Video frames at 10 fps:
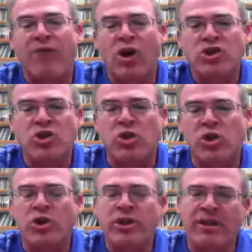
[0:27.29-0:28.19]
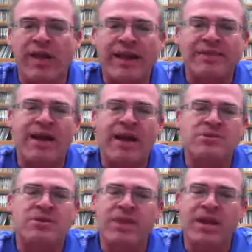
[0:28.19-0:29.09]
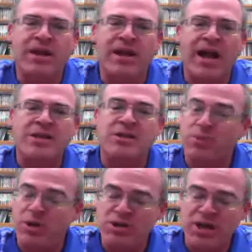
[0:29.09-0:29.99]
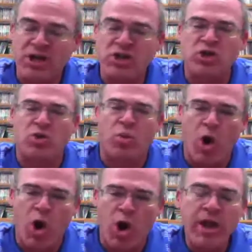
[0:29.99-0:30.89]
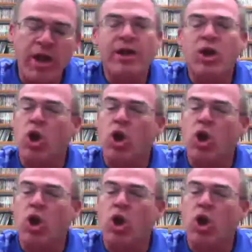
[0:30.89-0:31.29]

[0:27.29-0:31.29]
I've also learned that a lot of times the media guides the pronunciations are wrong.